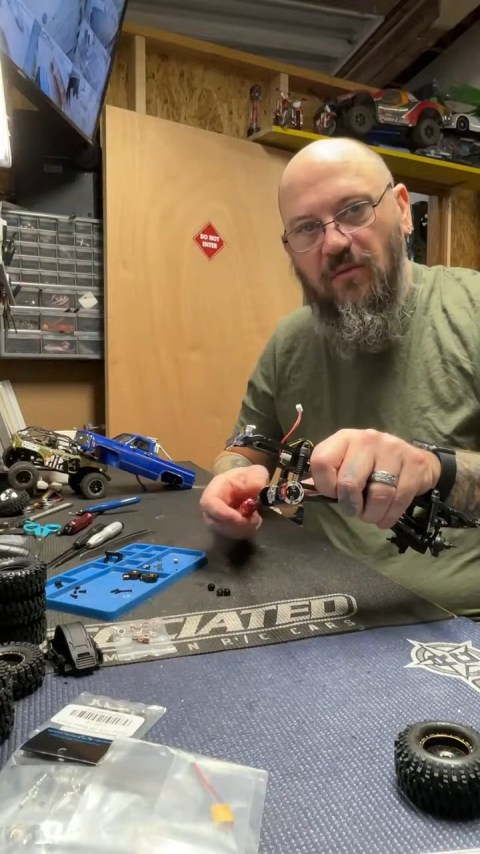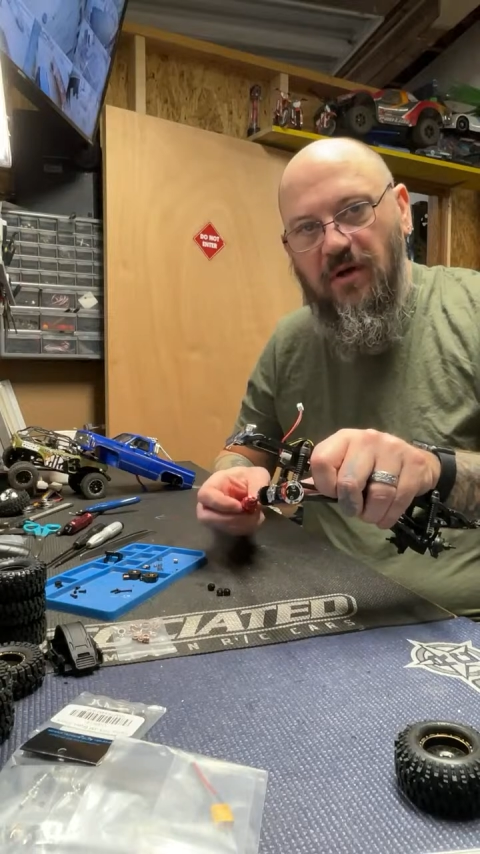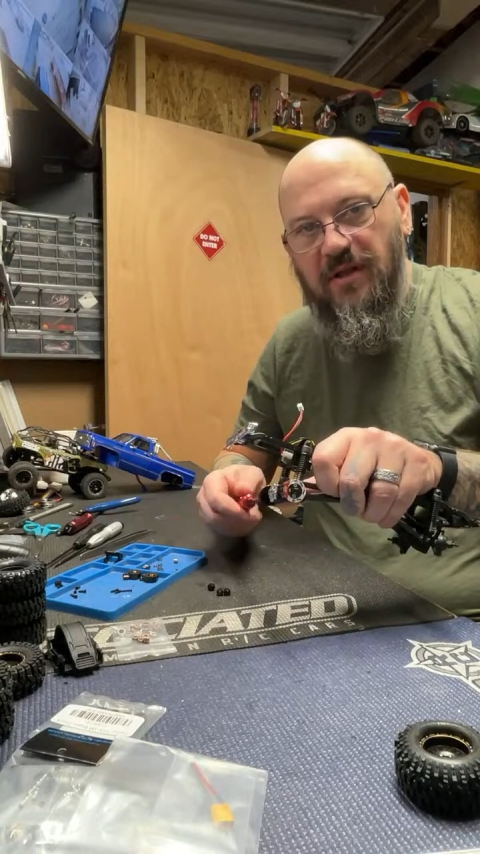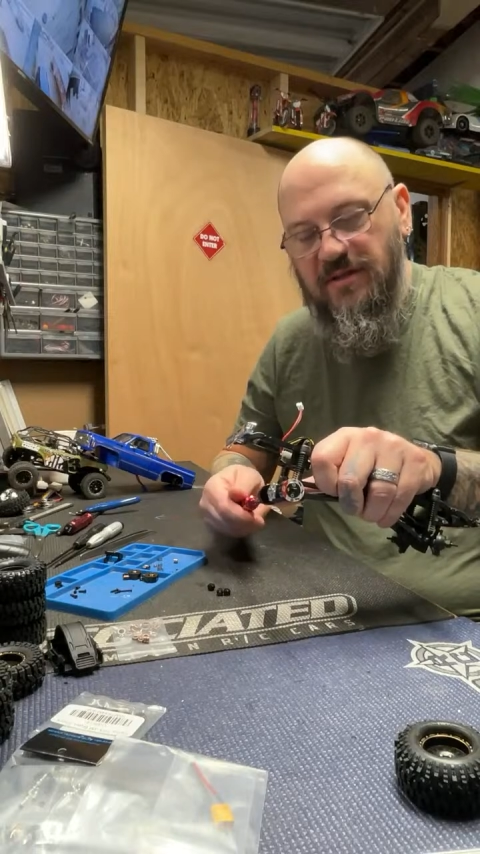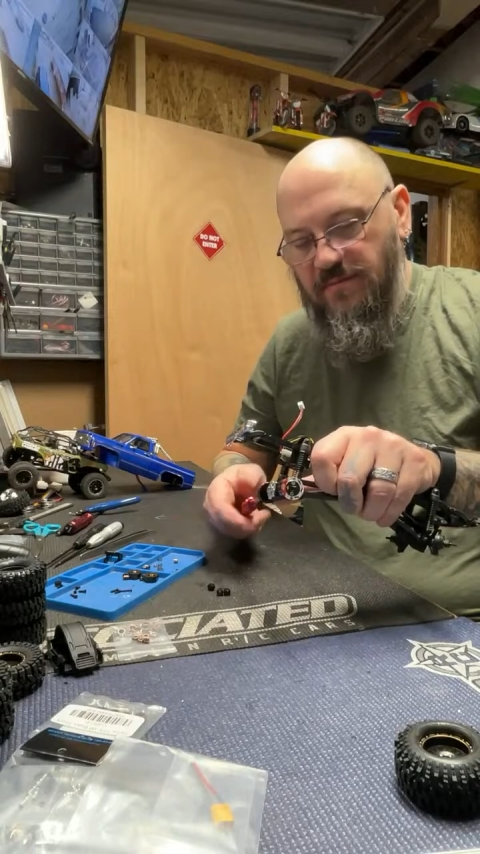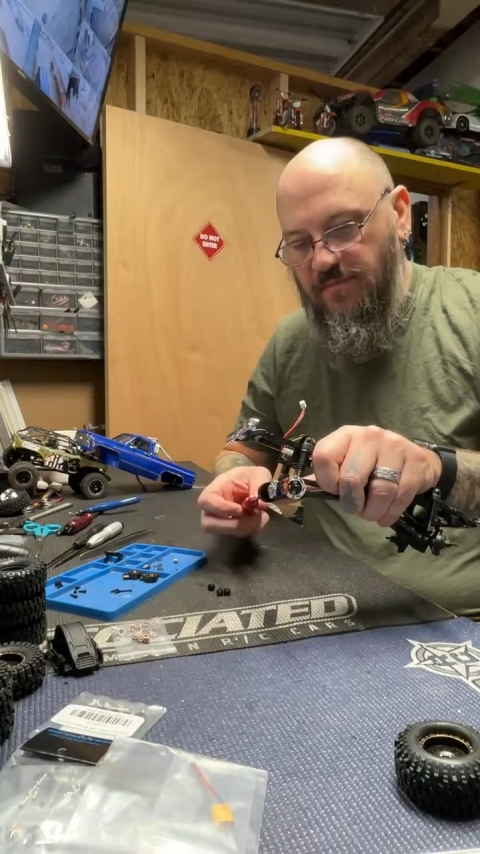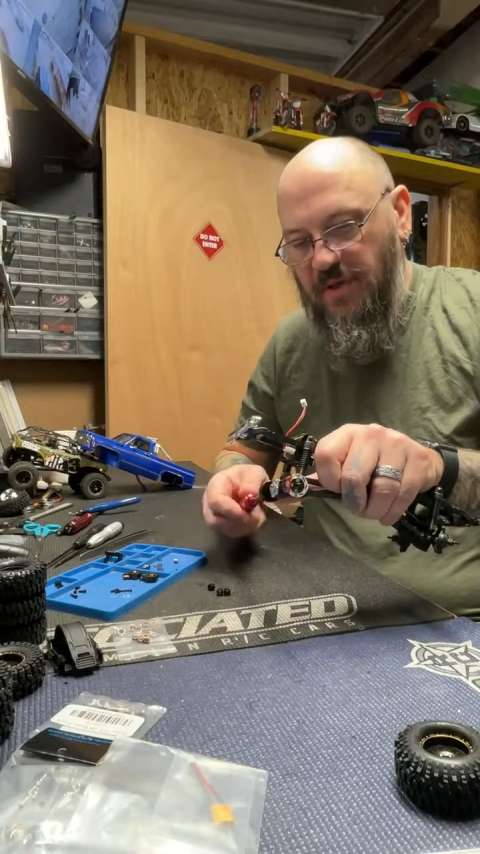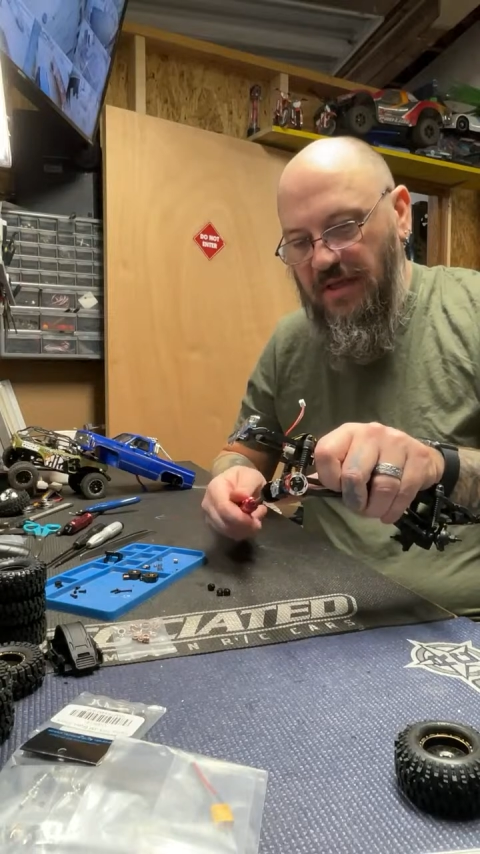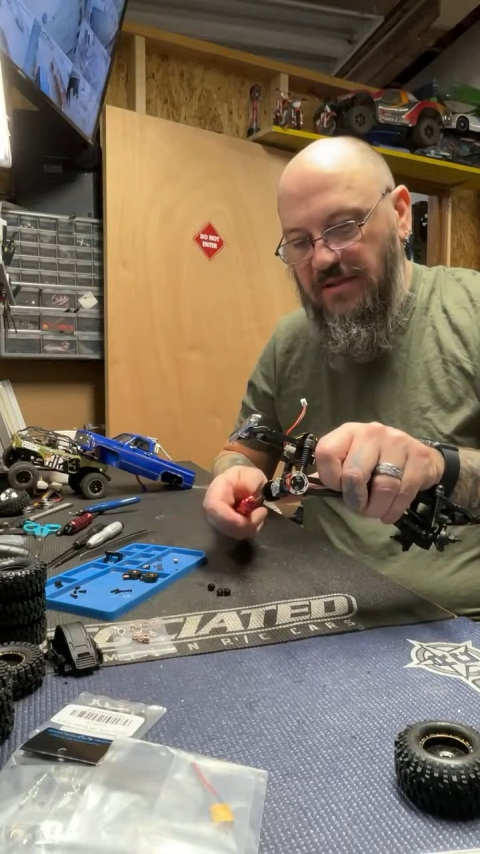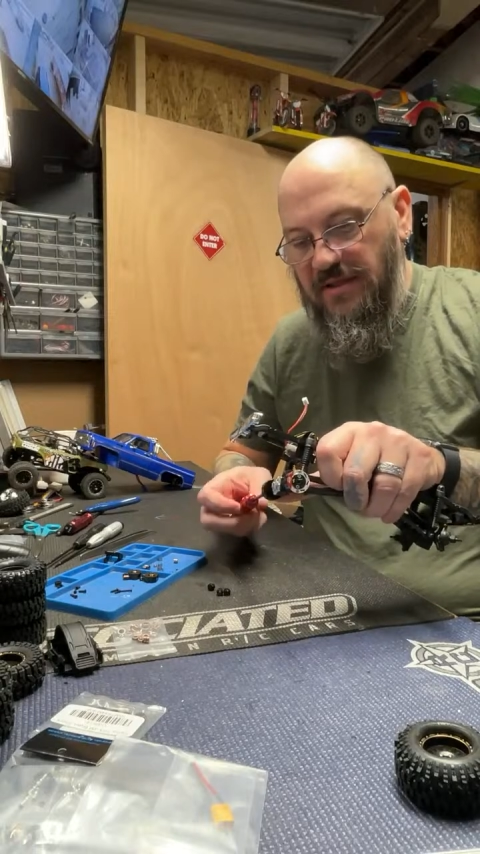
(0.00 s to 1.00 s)
one of these
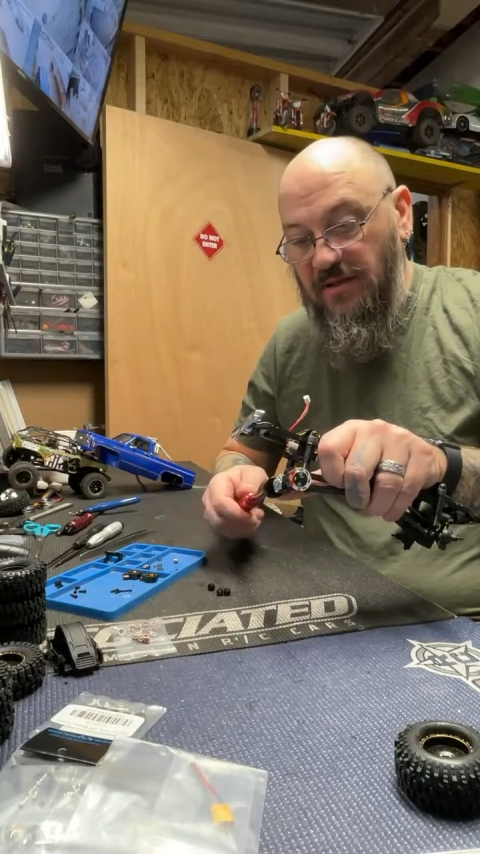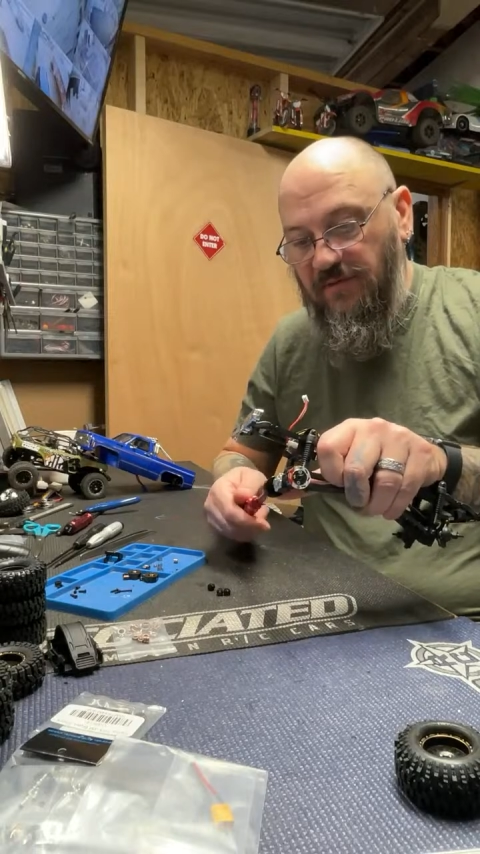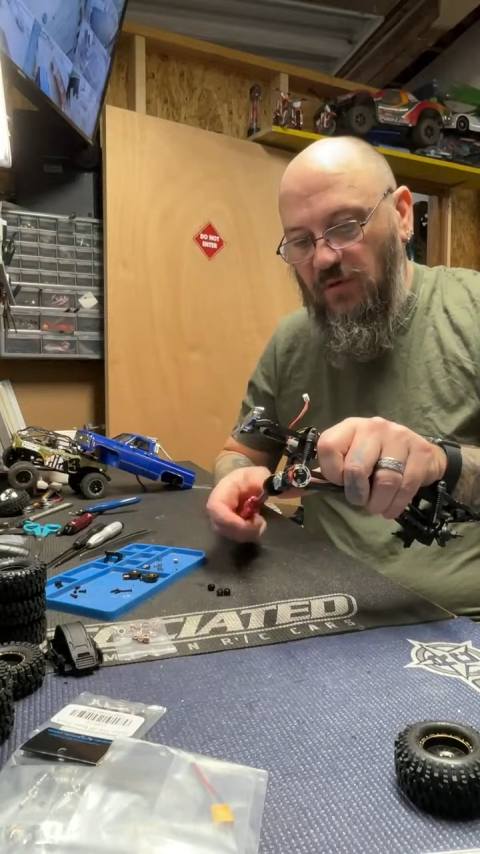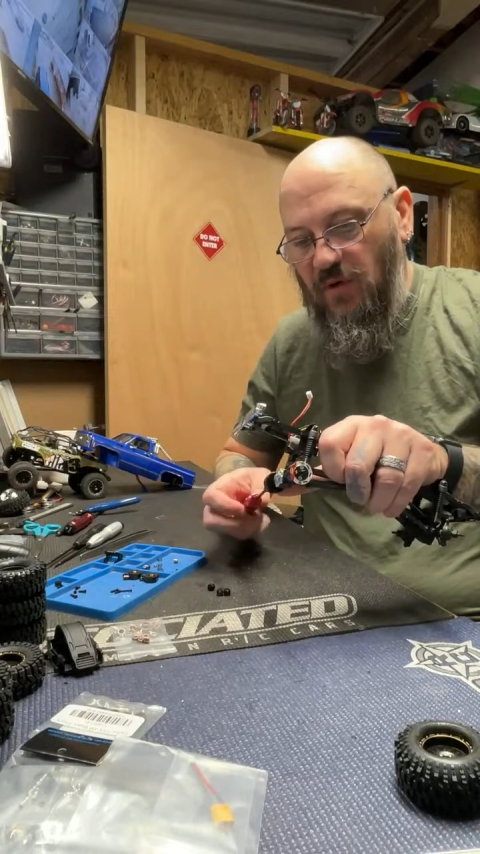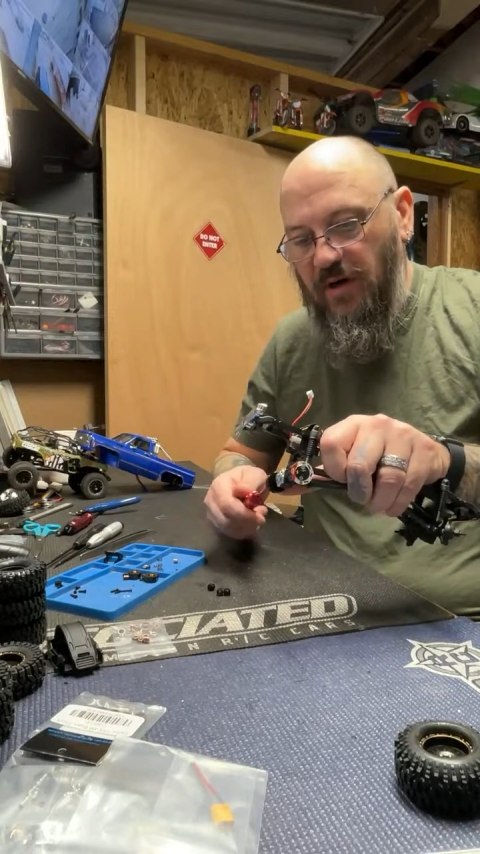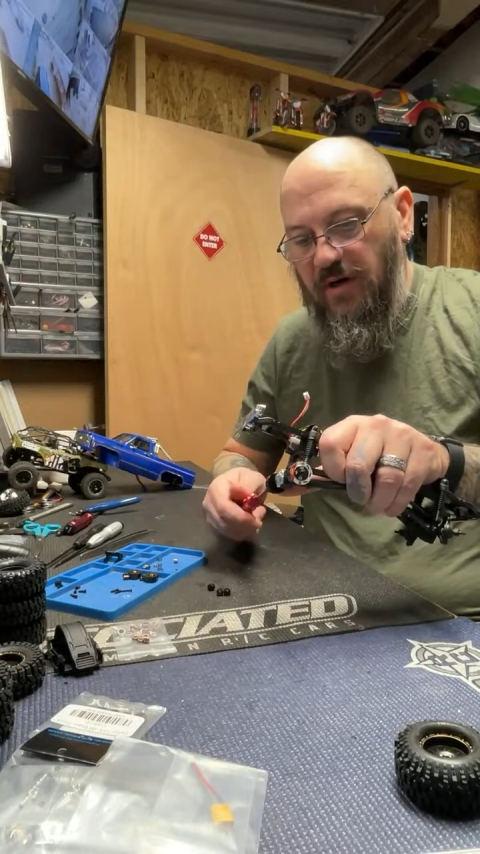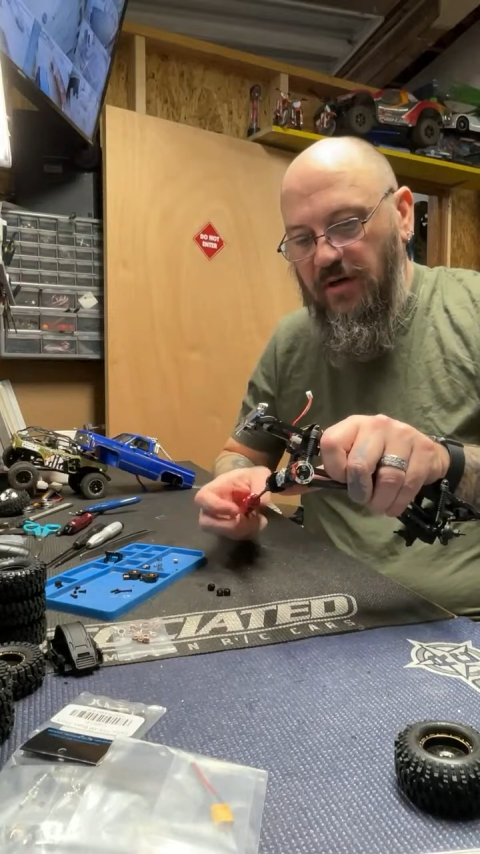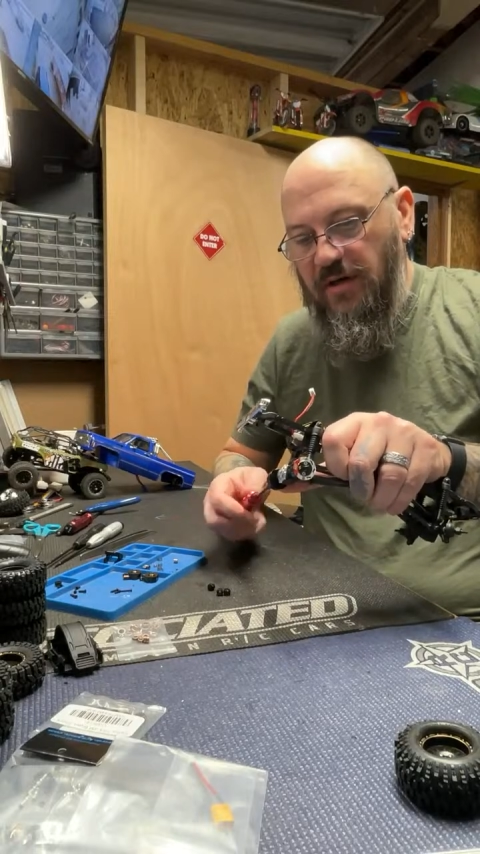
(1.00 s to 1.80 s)
pins hit the floor.